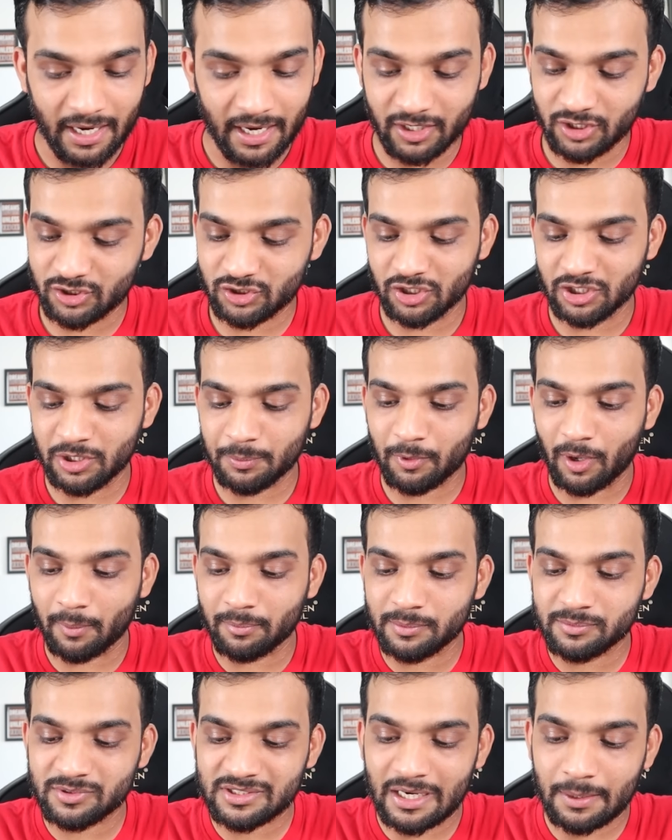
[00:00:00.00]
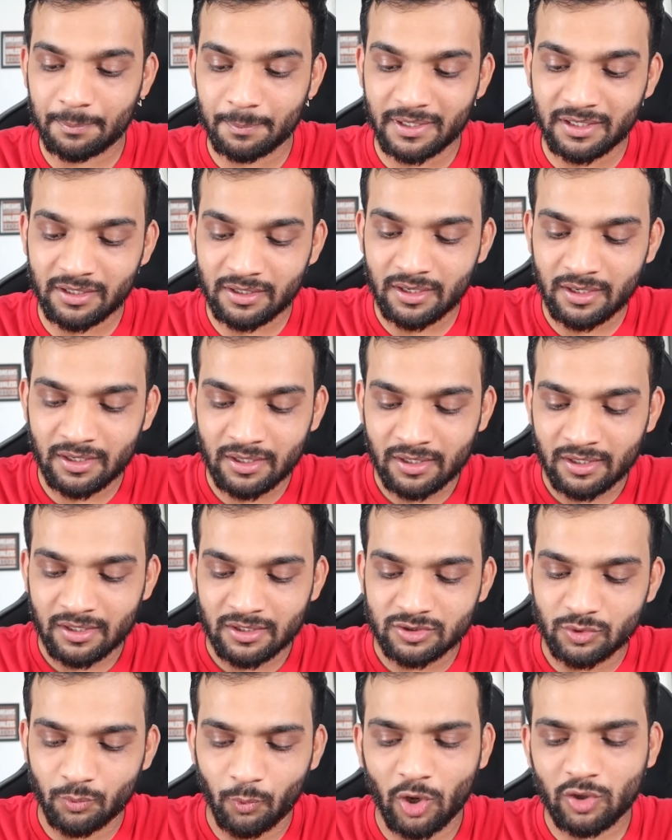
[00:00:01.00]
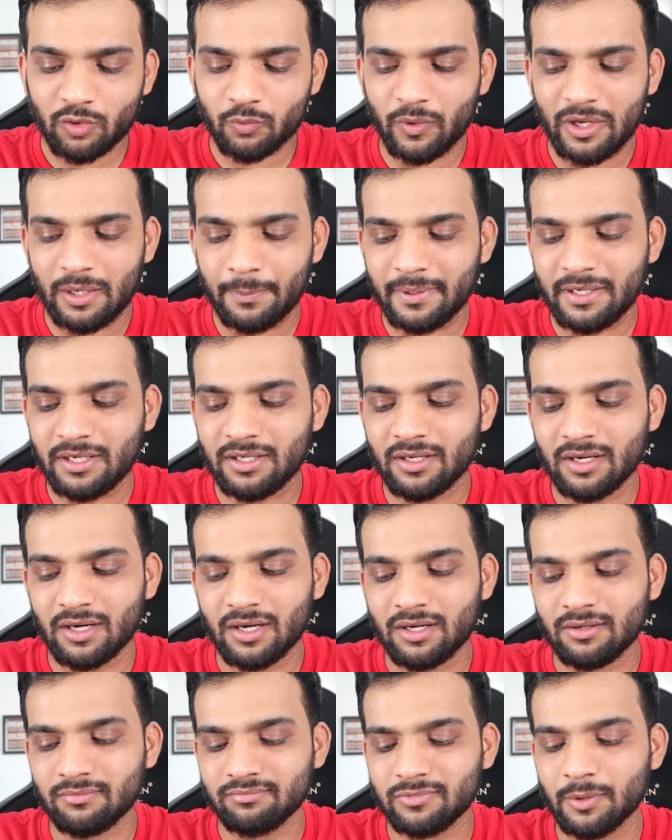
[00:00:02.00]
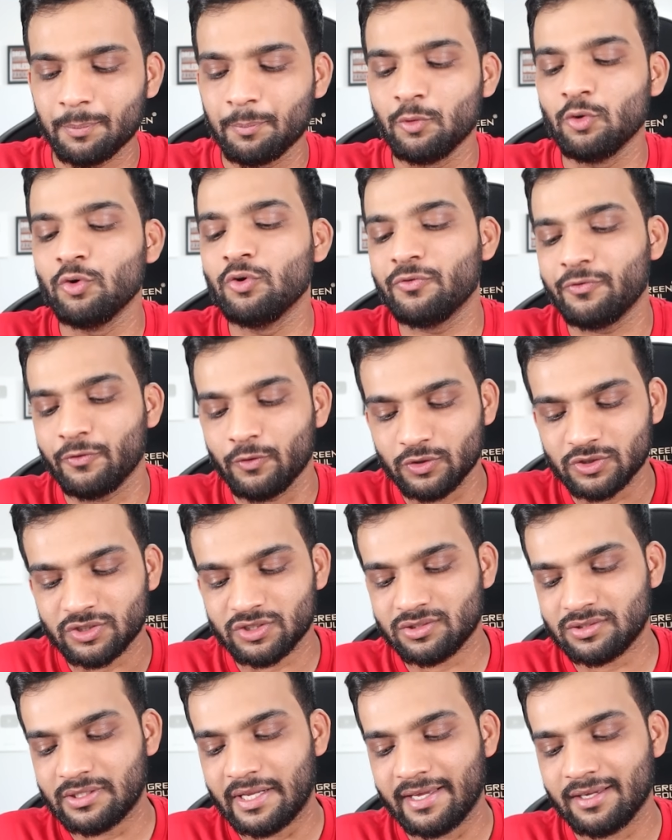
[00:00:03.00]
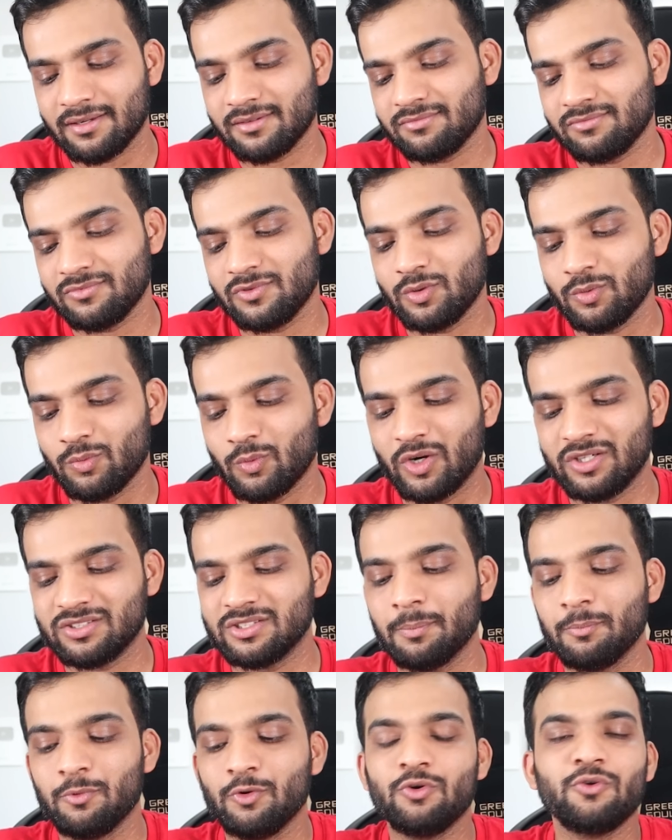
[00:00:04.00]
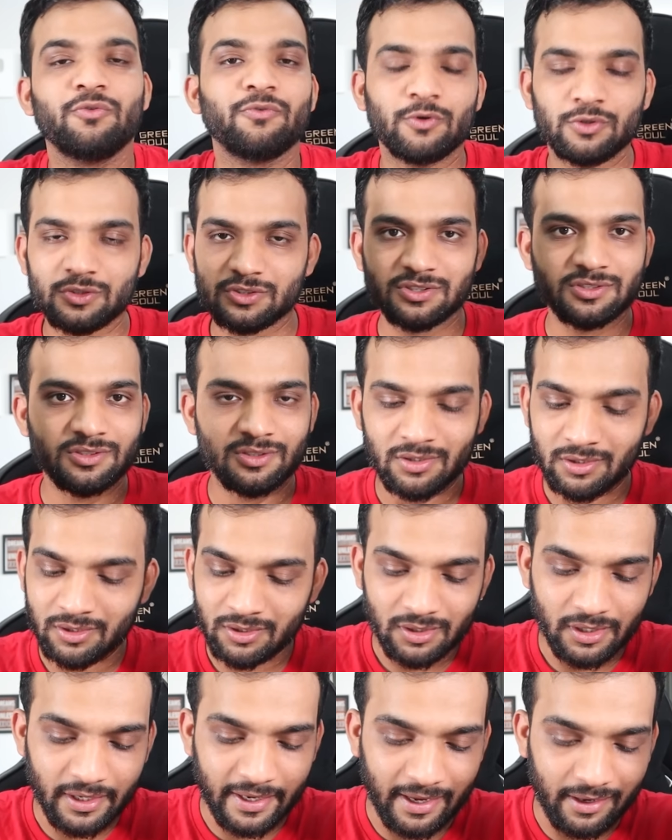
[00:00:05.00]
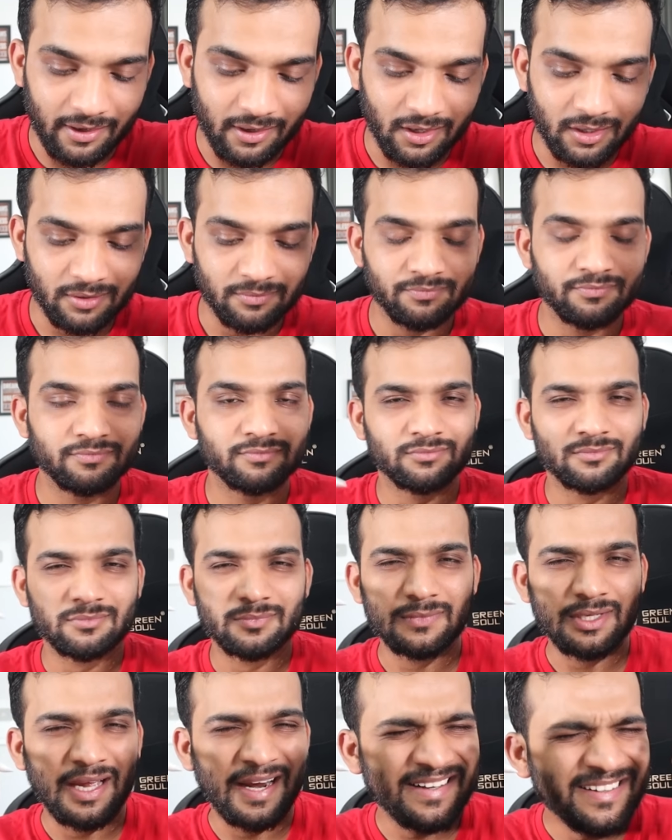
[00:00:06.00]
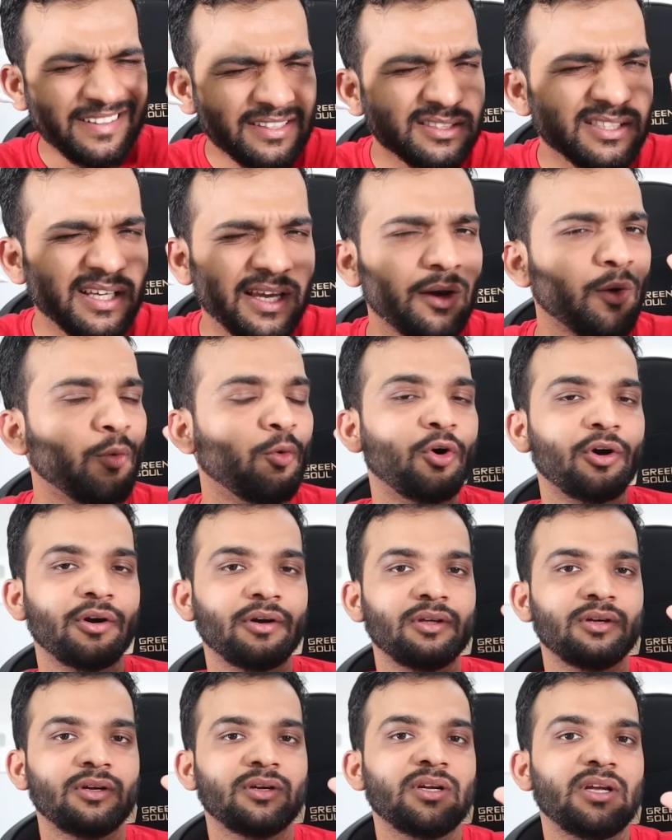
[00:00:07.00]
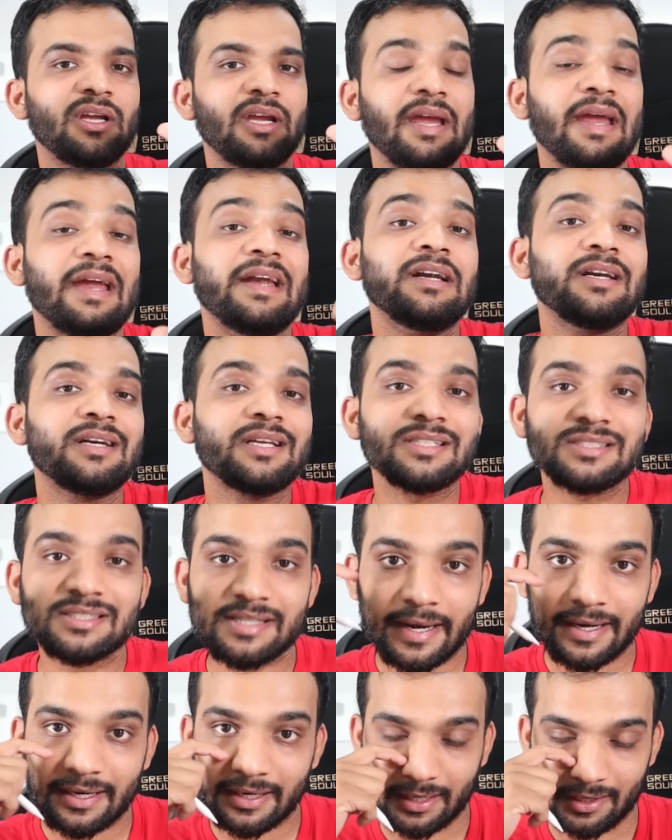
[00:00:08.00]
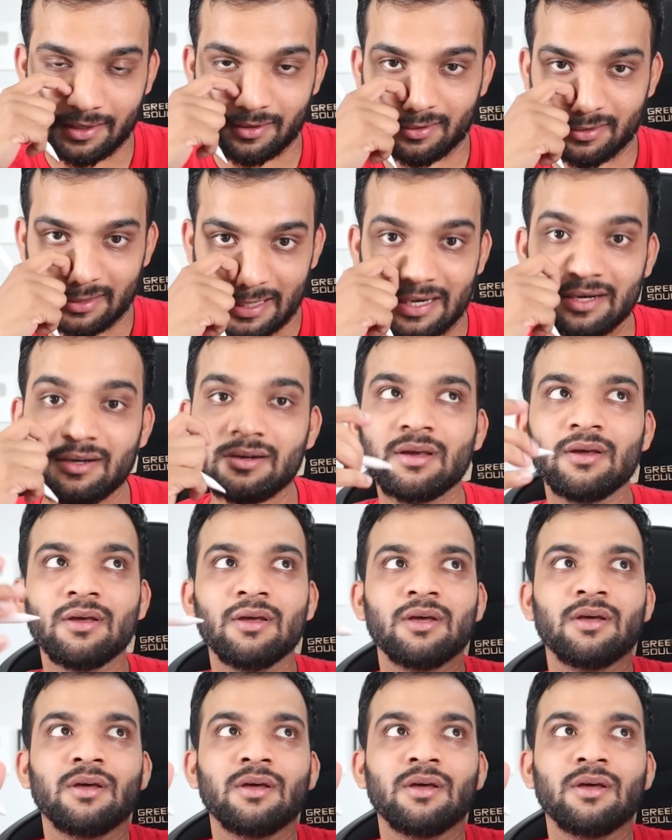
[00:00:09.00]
Understood the problem statement? So, what will be uh, the brute force? Like, what is the brute force? Again, uh, I did say a word intersecting, right?